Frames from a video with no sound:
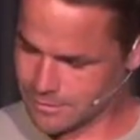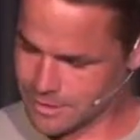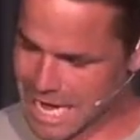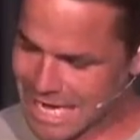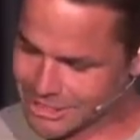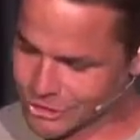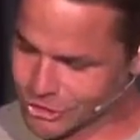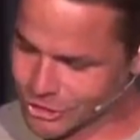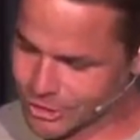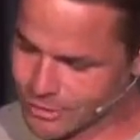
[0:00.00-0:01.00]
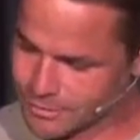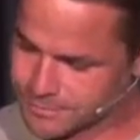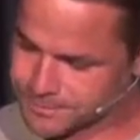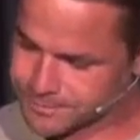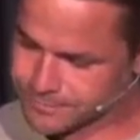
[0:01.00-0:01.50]
Not good.
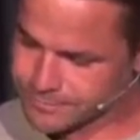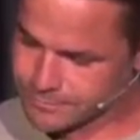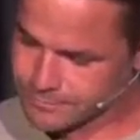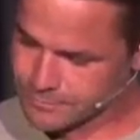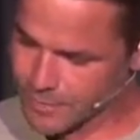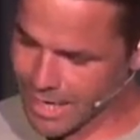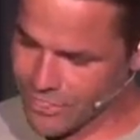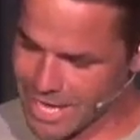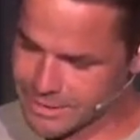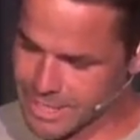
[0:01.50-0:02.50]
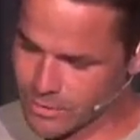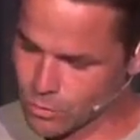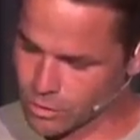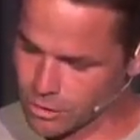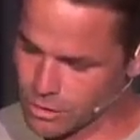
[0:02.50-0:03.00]
And that day
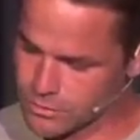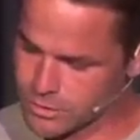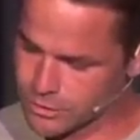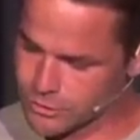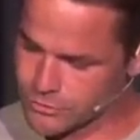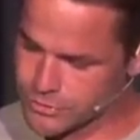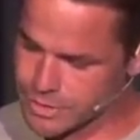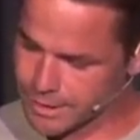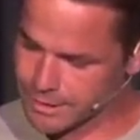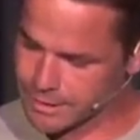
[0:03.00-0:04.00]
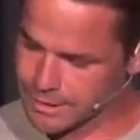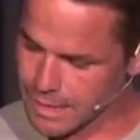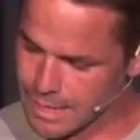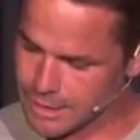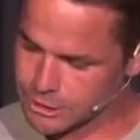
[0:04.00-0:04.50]
will close on you suddenly
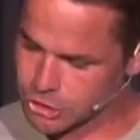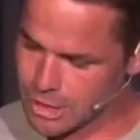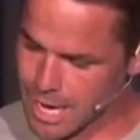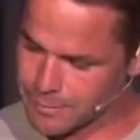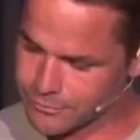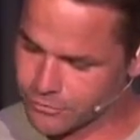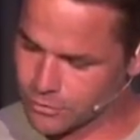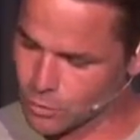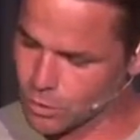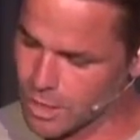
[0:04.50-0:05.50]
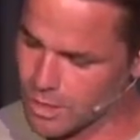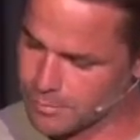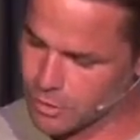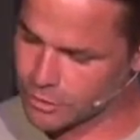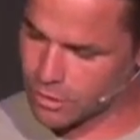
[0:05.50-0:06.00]
like a trap, for it will
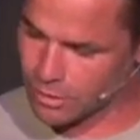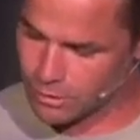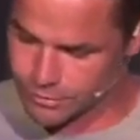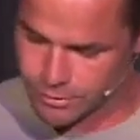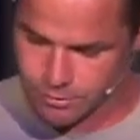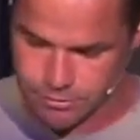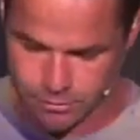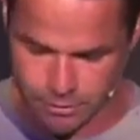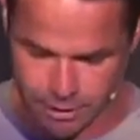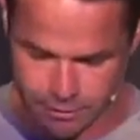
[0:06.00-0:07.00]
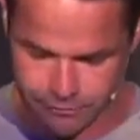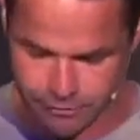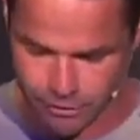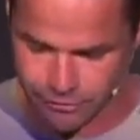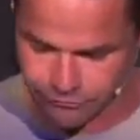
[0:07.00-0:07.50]
come on all those who live
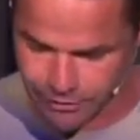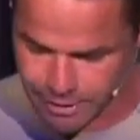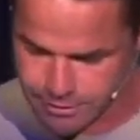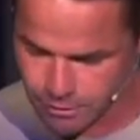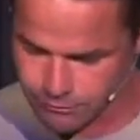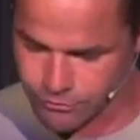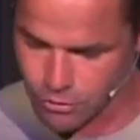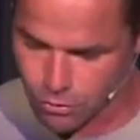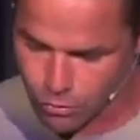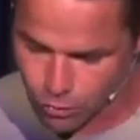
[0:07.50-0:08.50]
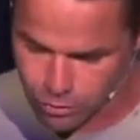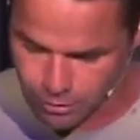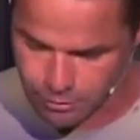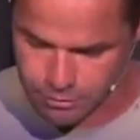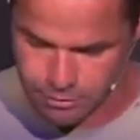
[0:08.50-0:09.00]
on the face of the whole
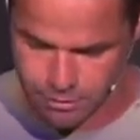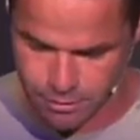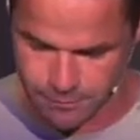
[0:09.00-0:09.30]
earth.